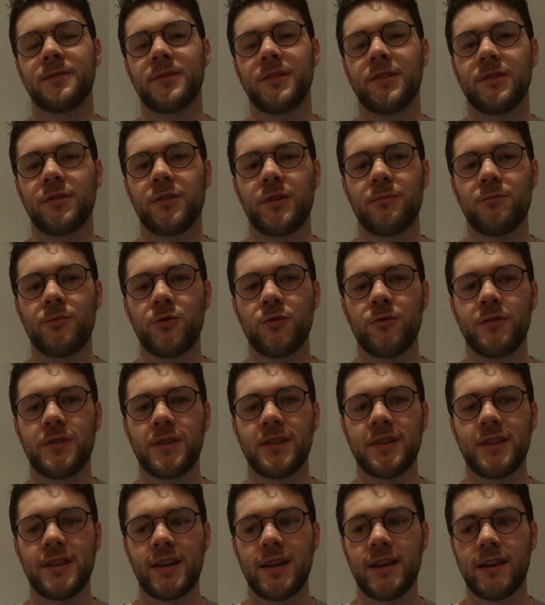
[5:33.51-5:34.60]
And so I moved
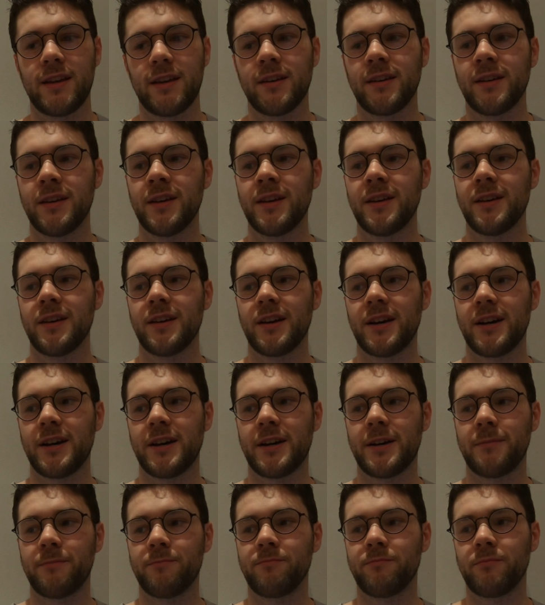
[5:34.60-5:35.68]
in there
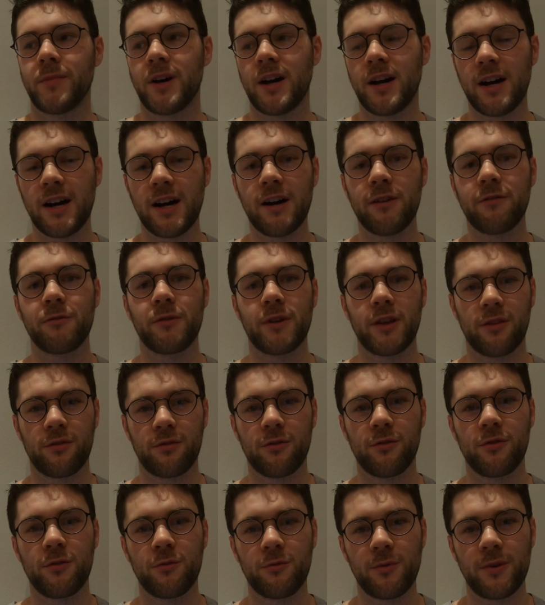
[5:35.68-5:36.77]
halfway
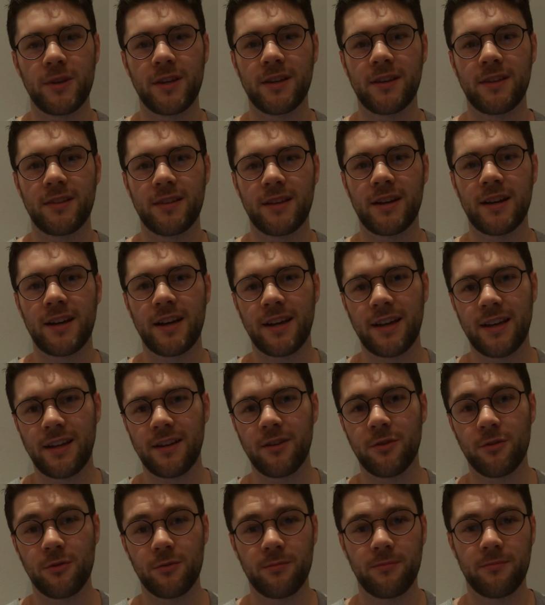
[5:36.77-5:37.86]
through the week that I
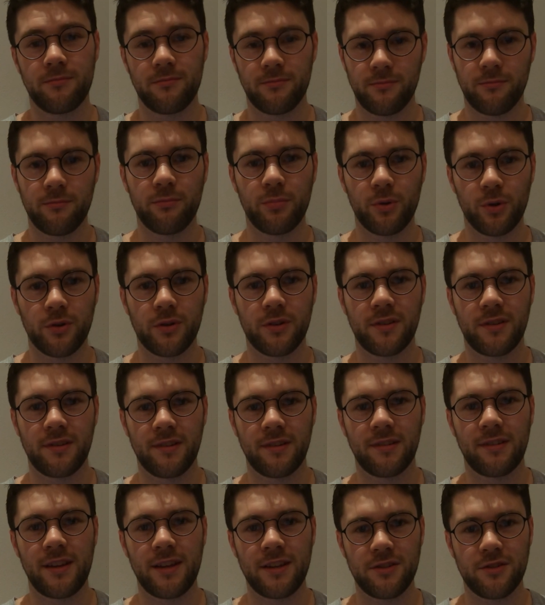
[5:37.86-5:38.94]
had booked
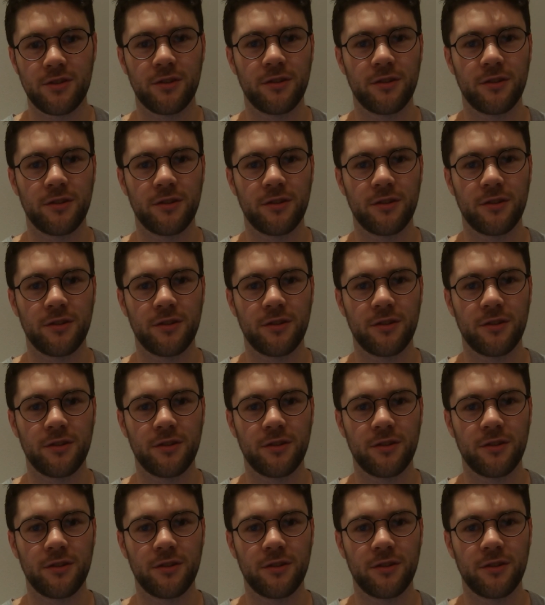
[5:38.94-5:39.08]
the St.